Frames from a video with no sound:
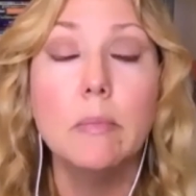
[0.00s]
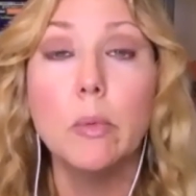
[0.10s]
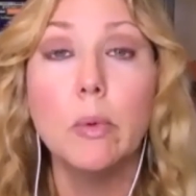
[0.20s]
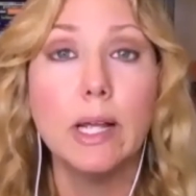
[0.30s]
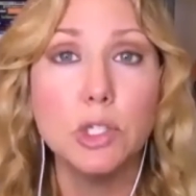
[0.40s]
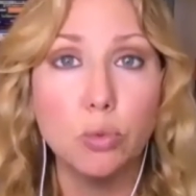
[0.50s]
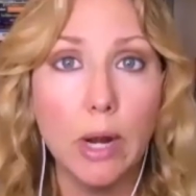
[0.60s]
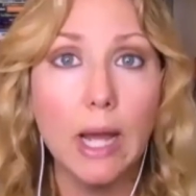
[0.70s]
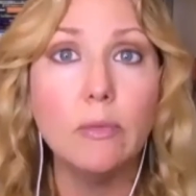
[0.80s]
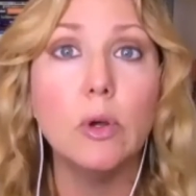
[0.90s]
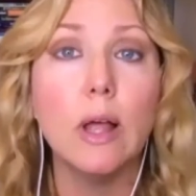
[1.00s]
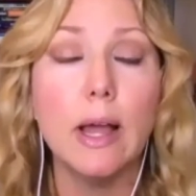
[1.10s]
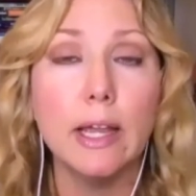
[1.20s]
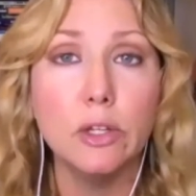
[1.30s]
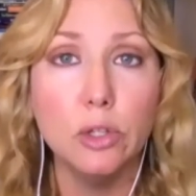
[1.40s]
But when I travel,
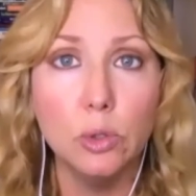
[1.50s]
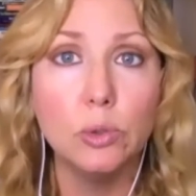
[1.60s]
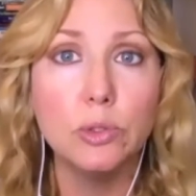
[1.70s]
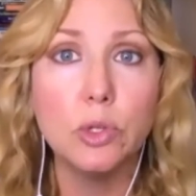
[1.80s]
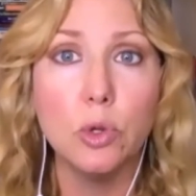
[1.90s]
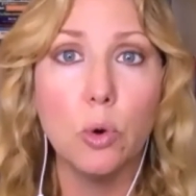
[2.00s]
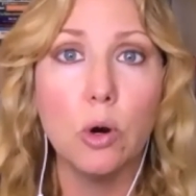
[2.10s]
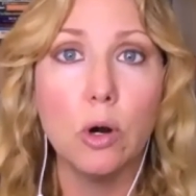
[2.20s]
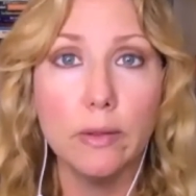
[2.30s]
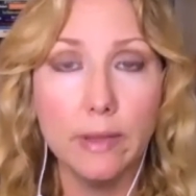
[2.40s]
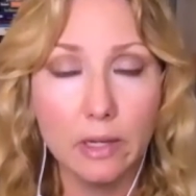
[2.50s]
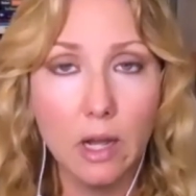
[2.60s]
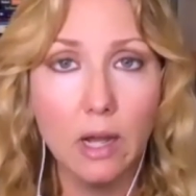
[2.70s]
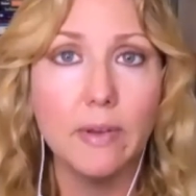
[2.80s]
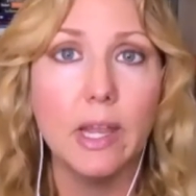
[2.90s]
I use the
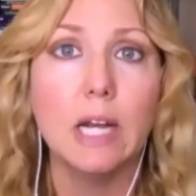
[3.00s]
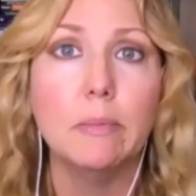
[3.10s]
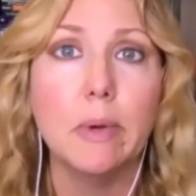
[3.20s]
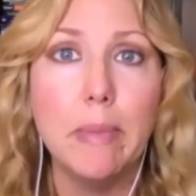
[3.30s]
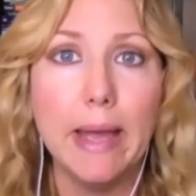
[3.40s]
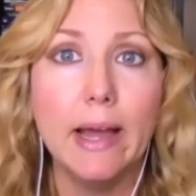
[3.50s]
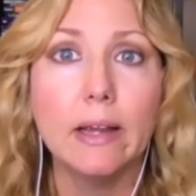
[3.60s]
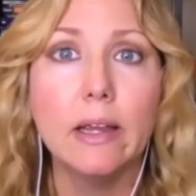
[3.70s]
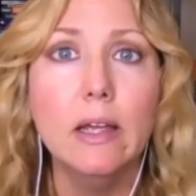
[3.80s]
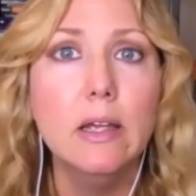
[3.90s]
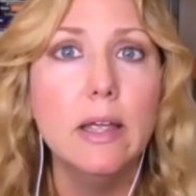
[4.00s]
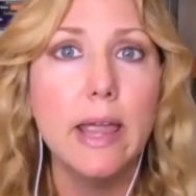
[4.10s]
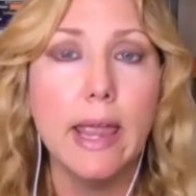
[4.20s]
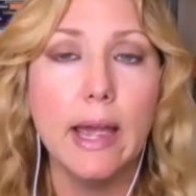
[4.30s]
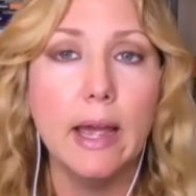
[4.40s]
coffee enema bag,
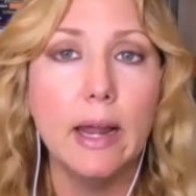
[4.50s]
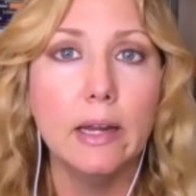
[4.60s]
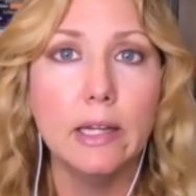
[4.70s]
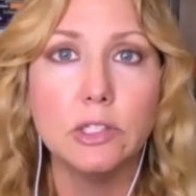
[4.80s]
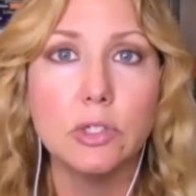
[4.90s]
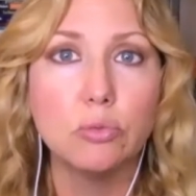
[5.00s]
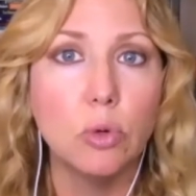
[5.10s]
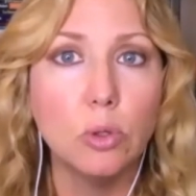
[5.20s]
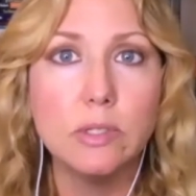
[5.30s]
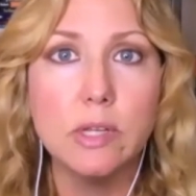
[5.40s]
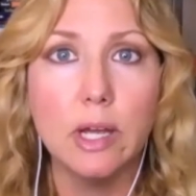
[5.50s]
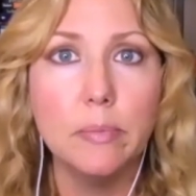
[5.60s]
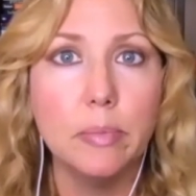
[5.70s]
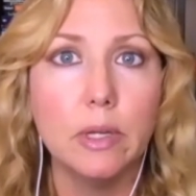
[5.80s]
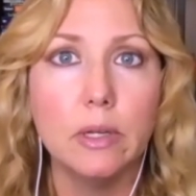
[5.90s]
and it just rolls
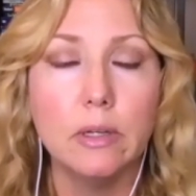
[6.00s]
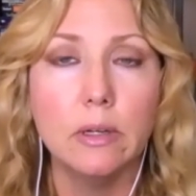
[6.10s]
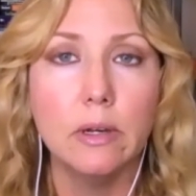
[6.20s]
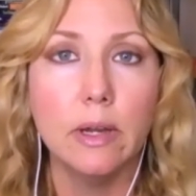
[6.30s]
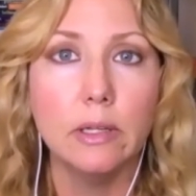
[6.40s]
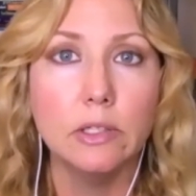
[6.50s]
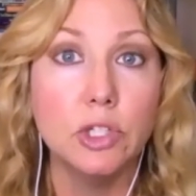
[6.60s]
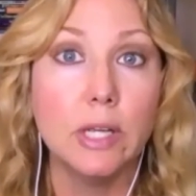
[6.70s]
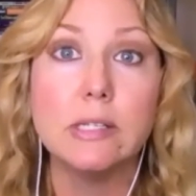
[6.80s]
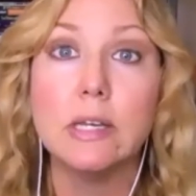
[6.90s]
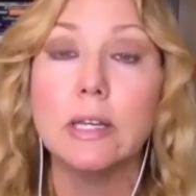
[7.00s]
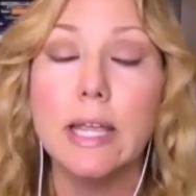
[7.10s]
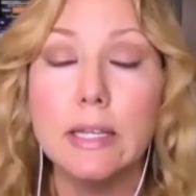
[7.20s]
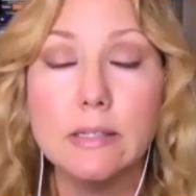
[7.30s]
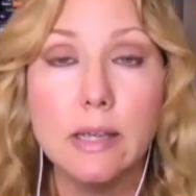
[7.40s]
up, and just in
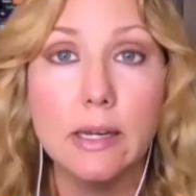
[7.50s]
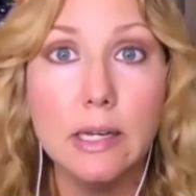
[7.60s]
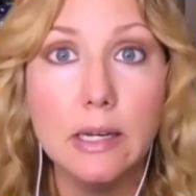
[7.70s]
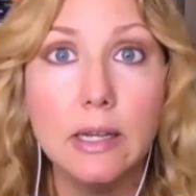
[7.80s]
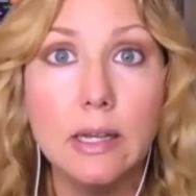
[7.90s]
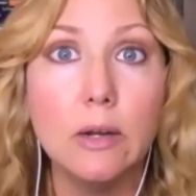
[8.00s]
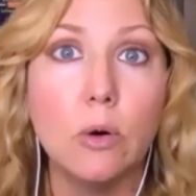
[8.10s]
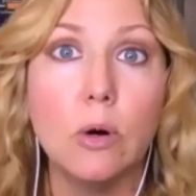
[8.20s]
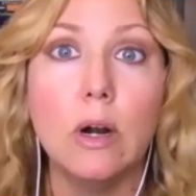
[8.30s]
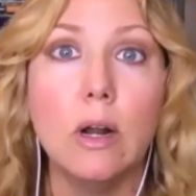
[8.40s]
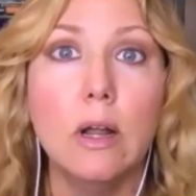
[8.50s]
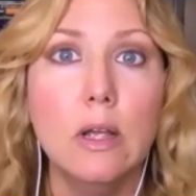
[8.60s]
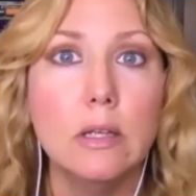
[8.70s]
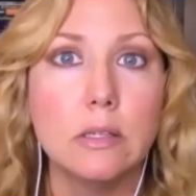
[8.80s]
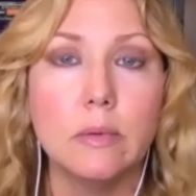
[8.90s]
case I need it, or
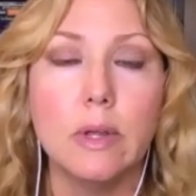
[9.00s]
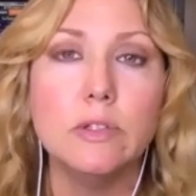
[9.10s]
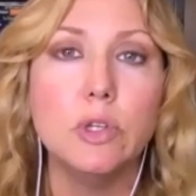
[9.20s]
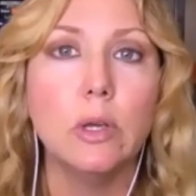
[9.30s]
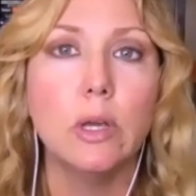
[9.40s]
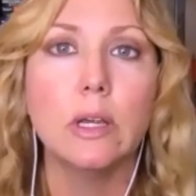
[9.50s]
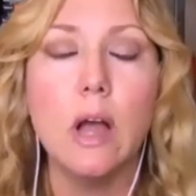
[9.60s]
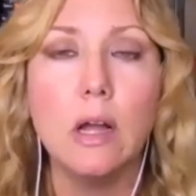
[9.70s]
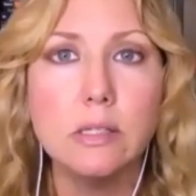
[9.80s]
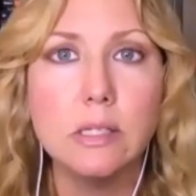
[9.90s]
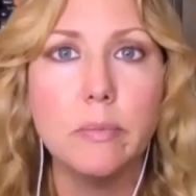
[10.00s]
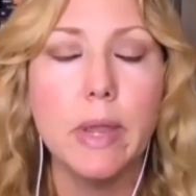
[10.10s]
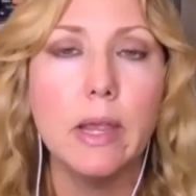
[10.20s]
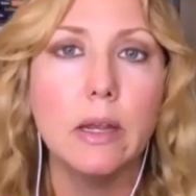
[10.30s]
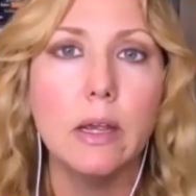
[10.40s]
sometimes you get
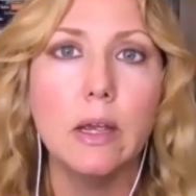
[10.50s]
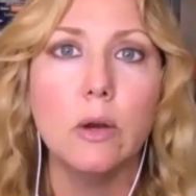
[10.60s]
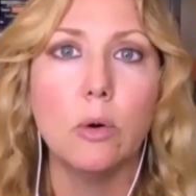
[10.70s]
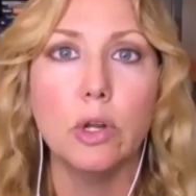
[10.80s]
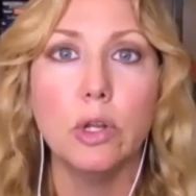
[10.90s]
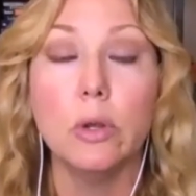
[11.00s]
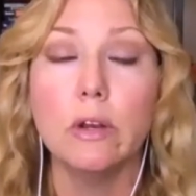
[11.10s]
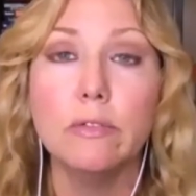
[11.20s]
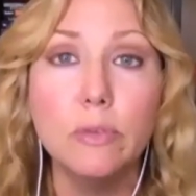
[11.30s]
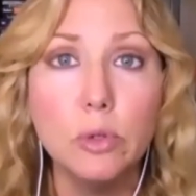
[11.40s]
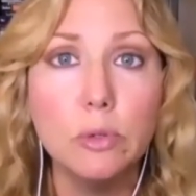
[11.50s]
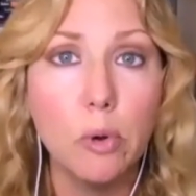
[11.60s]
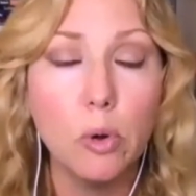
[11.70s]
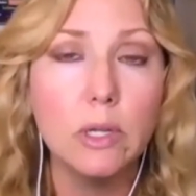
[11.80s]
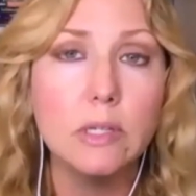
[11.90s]
constipated, or you get food
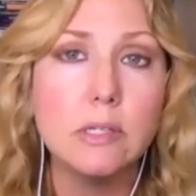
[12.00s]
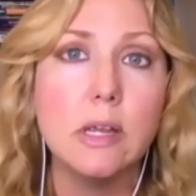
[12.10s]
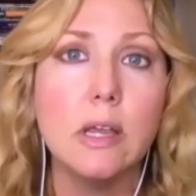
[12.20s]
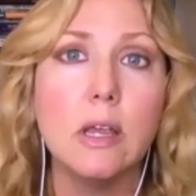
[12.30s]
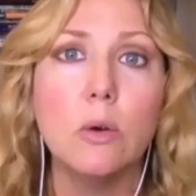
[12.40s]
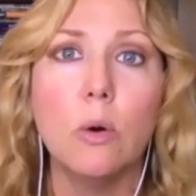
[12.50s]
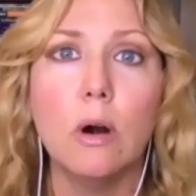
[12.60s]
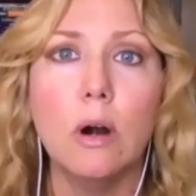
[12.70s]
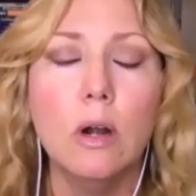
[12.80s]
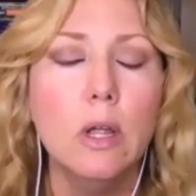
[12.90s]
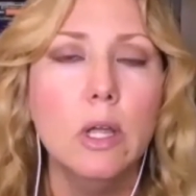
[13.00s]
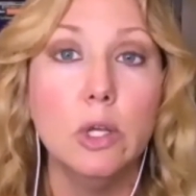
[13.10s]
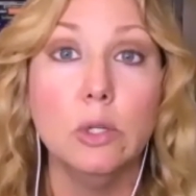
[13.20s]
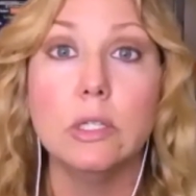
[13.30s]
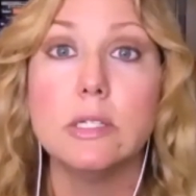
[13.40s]
poisoning, or
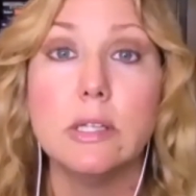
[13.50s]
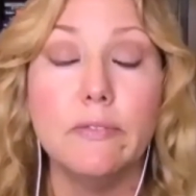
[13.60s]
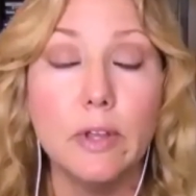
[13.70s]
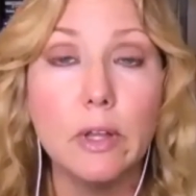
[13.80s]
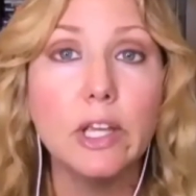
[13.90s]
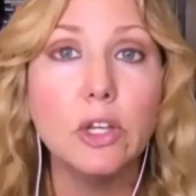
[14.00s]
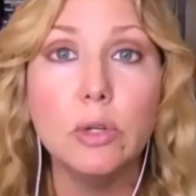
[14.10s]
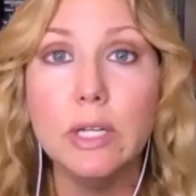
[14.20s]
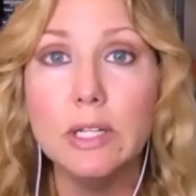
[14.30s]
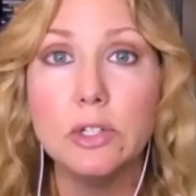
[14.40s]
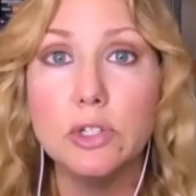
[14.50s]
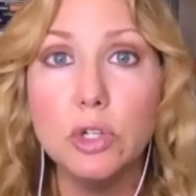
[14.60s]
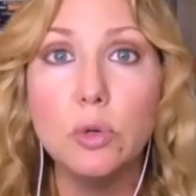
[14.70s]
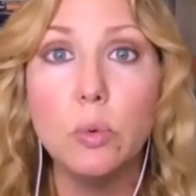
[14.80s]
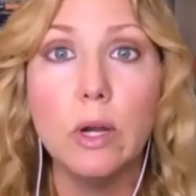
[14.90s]
you just feel like you need to
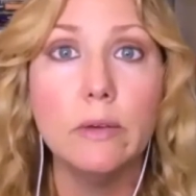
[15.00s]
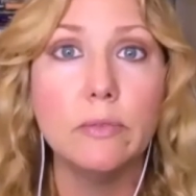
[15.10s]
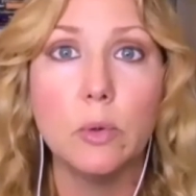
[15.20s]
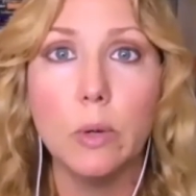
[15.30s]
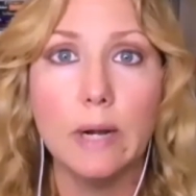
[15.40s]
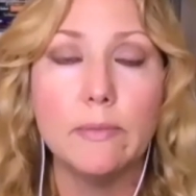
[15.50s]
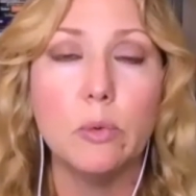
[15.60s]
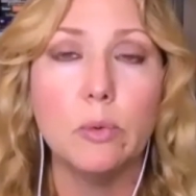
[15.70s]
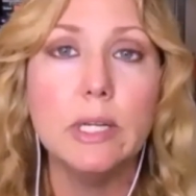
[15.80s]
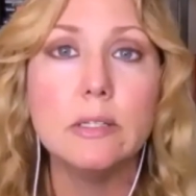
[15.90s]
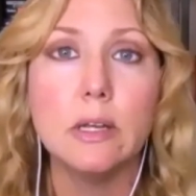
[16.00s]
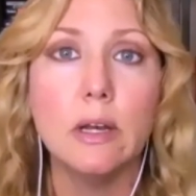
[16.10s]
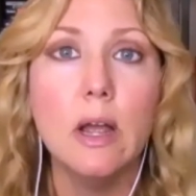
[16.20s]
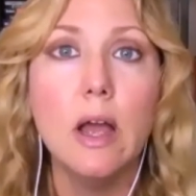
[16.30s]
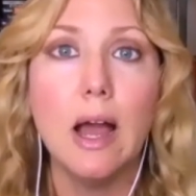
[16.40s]
do one for whatever
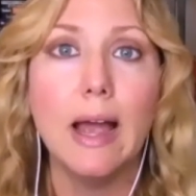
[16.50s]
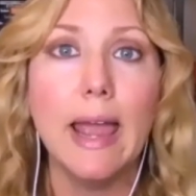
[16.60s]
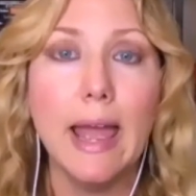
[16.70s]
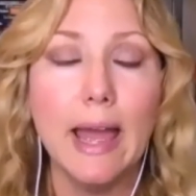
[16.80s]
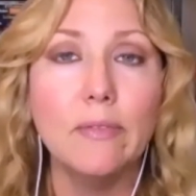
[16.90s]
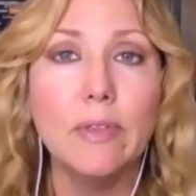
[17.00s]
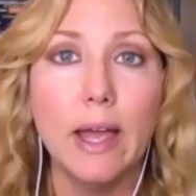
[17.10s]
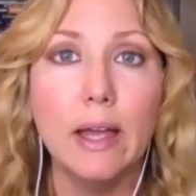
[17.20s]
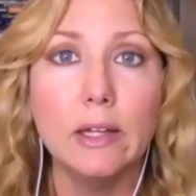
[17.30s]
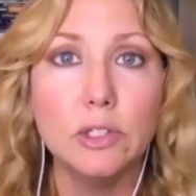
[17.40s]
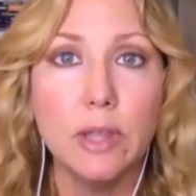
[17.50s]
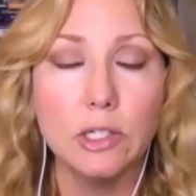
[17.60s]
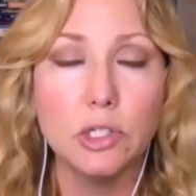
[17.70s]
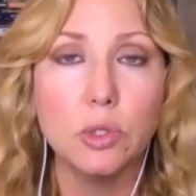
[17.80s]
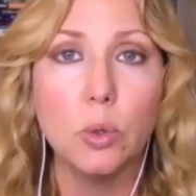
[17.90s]
reason, I have
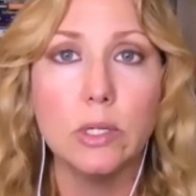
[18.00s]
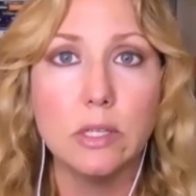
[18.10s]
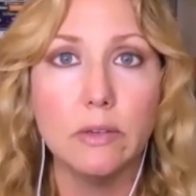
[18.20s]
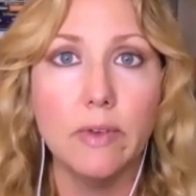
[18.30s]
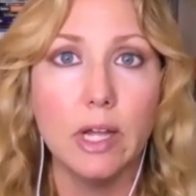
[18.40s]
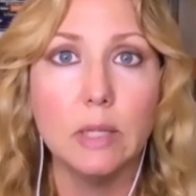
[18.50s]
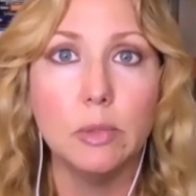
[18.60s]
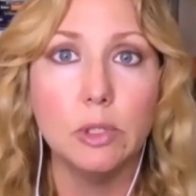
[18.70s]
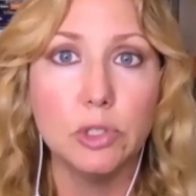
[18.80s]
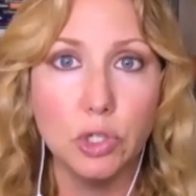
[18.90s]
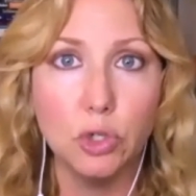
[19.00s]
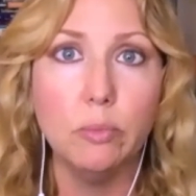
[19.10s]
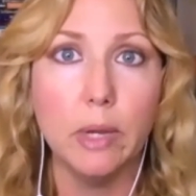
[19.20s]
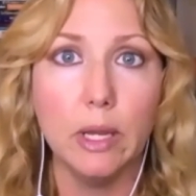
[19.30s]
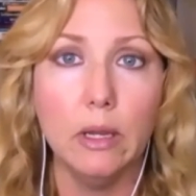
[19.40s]
that choice available
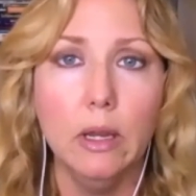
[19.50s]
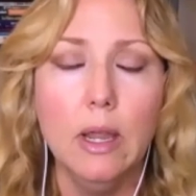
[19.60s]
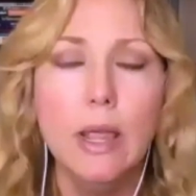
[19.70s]
to me.